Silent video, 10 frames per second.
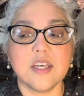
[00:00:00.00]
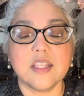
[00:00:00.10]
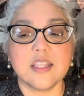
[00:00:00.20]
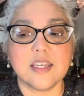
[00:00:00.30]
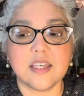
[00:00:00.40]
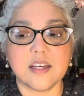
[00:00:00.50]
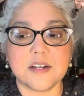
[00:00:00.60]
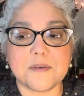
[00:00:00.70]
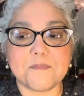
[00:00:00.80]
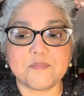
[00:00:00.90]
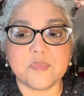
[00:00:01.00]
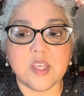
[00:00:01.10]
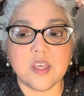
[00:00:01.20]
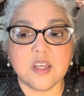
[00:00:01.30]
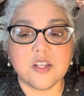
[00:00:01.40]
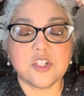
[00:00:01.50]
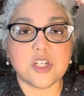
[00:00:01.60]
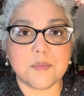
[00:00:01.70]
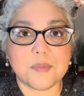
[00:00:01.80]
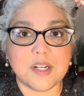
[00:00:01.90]
the um,
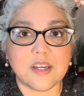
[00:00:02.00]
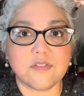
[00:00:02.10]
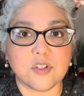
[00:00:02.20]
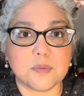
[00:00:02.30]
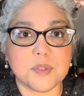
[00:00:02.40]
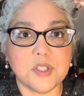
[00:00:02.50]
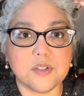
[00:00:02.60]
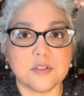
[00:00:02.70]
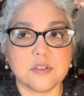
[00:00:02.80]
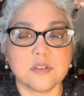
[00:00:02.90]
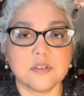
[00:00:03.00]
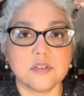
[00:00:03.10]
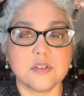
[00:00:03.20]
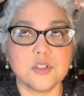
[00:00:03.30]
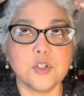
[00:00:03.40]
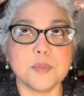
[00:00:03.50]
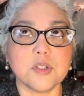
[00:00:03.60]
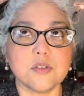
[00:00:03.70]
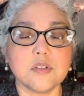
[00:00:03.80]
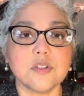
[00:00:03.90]
Gemini full moon, new
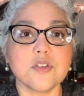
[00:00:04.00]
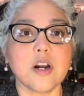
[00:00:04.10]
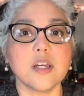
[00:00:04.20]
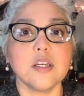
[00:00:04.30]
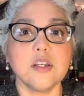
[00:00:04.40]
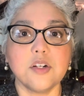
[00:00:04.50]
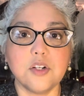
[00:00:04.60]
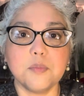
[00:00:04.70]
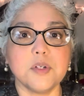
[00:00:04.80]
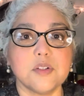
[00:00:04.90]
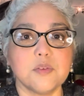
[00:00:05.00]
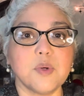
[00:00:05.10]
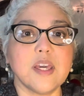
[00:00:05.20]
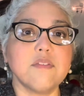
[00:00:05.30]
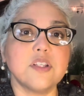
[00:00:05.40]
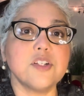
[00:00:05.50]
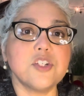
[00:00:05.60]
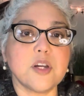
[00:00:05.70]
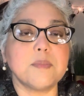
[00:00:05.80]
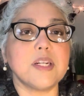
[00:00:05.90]
moon, sorry, new moon. We have the
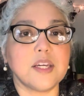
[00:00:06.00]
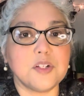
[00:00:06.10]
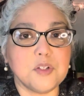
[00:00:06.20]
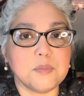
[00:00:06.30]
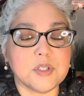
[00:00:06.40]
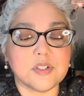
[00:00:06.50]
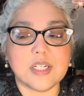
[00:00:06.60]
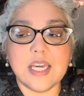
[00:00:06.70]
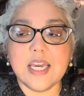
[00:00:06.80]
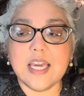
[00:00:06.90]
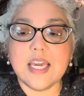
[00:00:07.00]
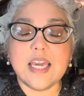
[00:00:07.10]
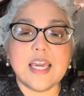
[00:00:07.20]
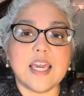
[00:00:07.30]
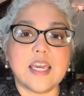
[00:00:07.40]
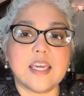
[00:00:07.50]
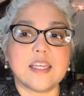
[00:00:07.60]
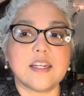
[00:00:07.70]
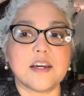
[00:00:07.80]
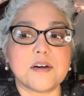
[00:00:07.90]
Gemini new moon.
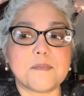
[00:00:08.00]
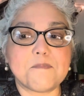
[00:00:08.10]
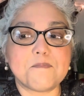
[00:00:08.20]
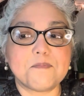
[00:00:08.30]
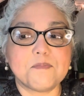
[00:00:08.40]
And, um,